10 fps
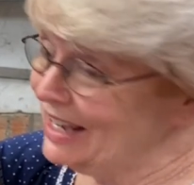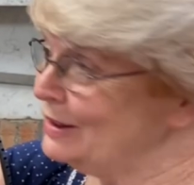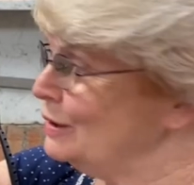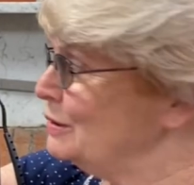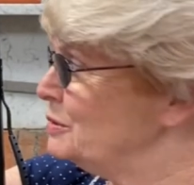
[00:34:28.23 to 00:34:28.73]
and
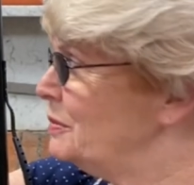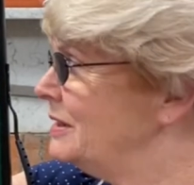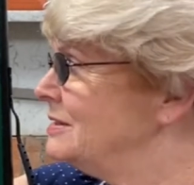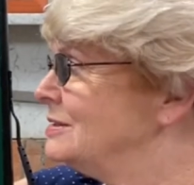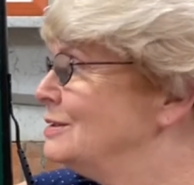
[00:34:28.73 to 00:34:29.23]
those
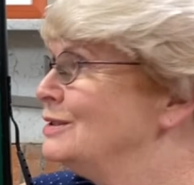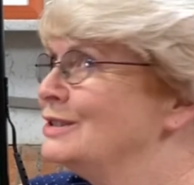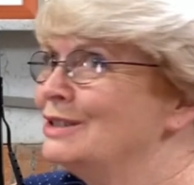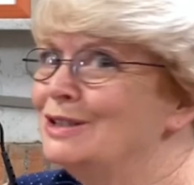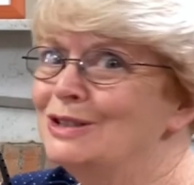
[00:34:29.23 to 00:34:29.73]
buttons
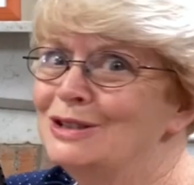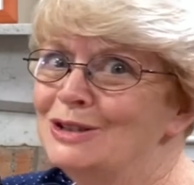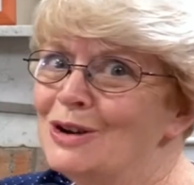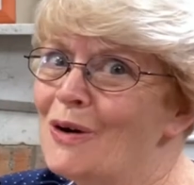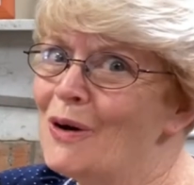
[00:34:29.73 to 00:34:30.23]
looked
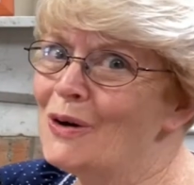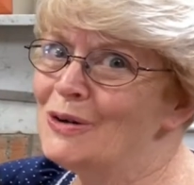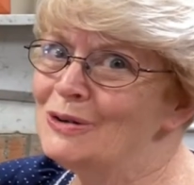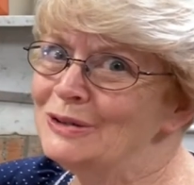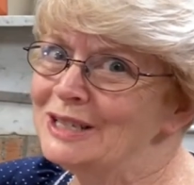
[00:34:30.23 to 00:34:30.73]

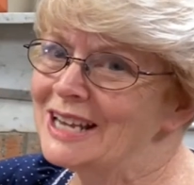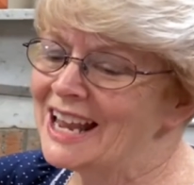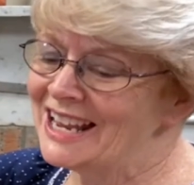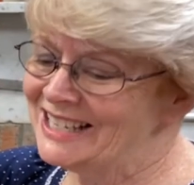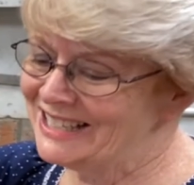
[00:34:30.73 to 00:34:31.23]
so
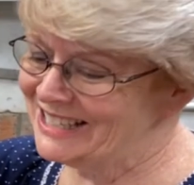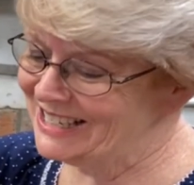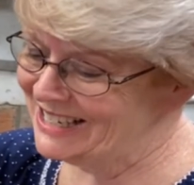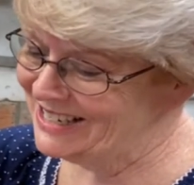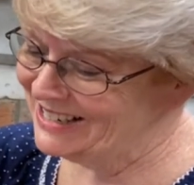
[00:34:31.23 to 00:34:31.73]

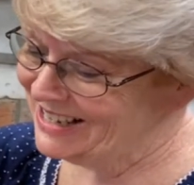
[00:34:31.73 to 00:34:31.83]
tasty.